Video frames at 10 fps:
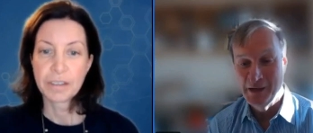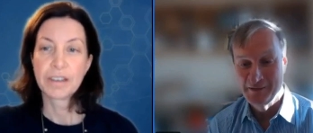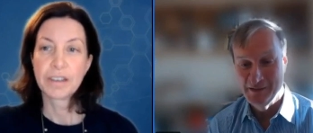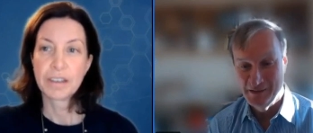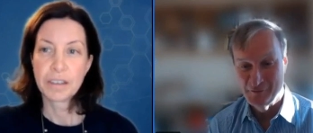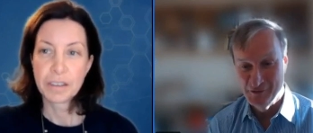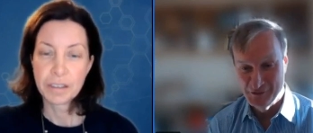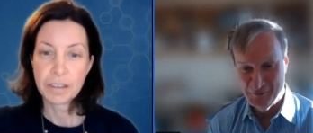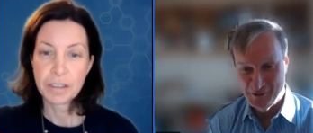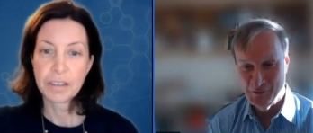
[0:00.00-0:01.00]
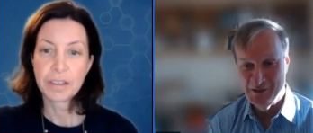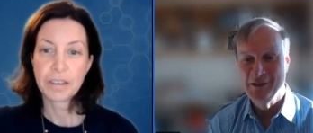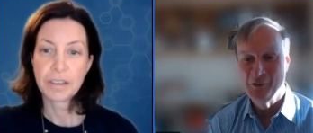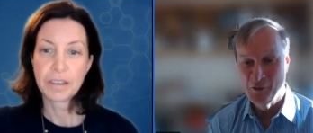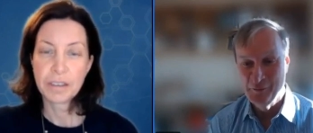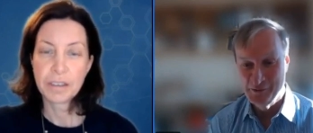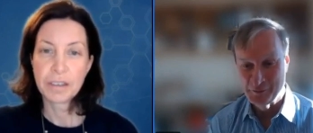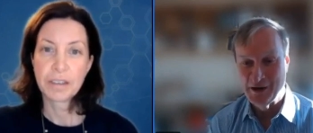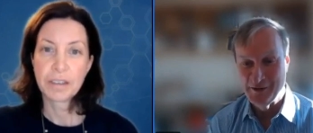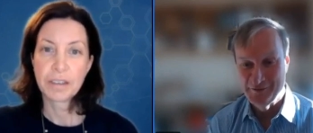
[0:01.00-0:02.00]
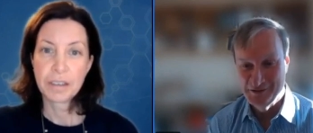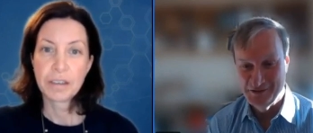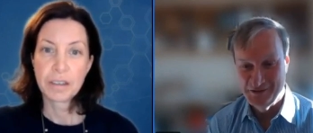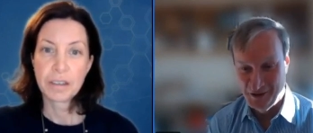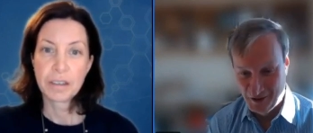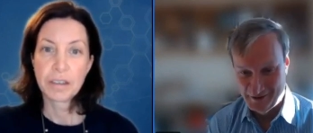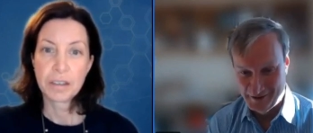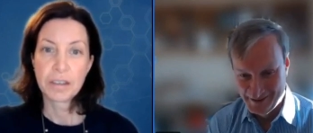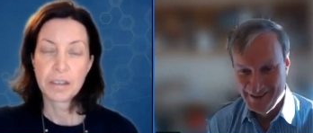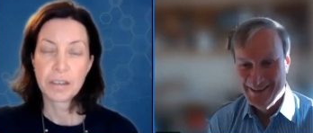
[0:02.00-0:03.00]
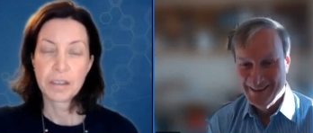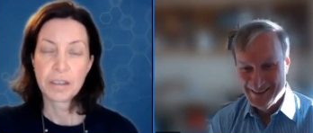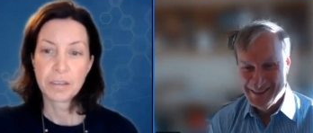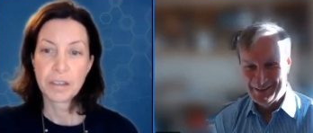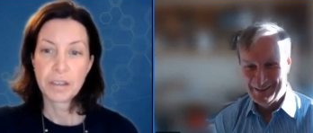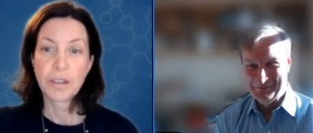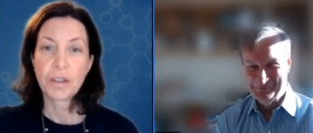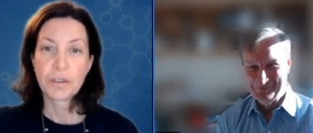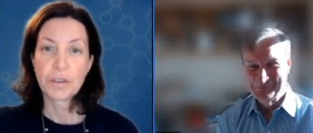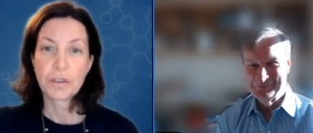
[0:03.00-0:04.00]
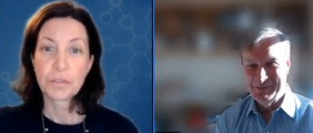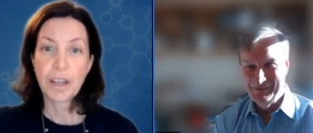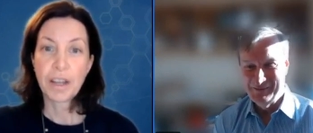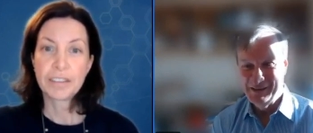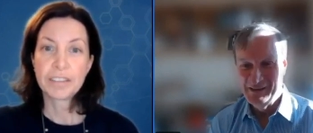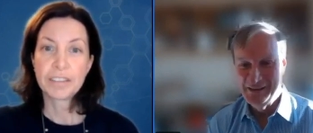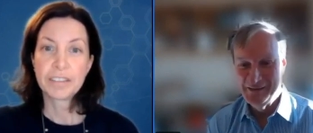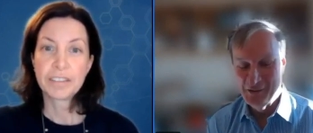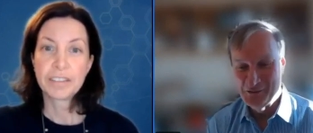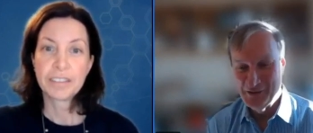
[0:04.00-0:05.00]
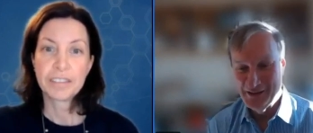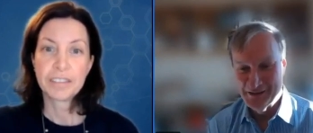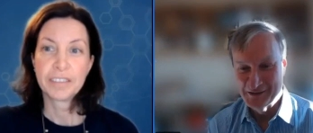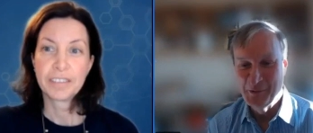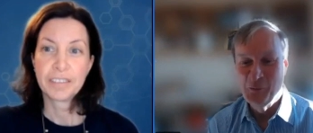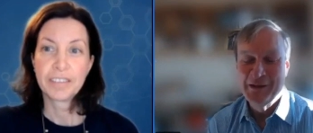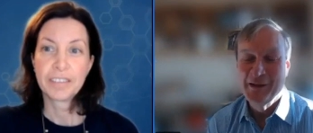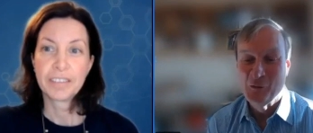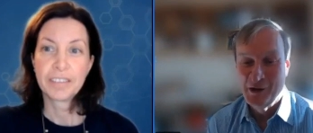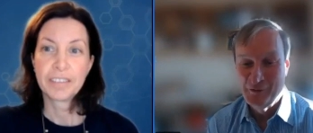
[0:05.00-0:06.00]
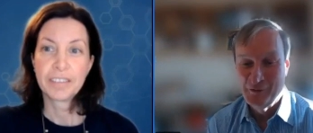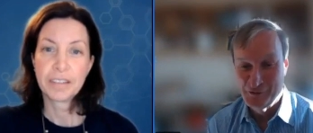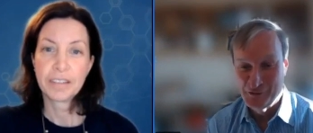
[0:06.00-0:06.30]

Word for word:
Speaker 1: make the difference between enormous profits and none, um, right. even in those settings. But we could go on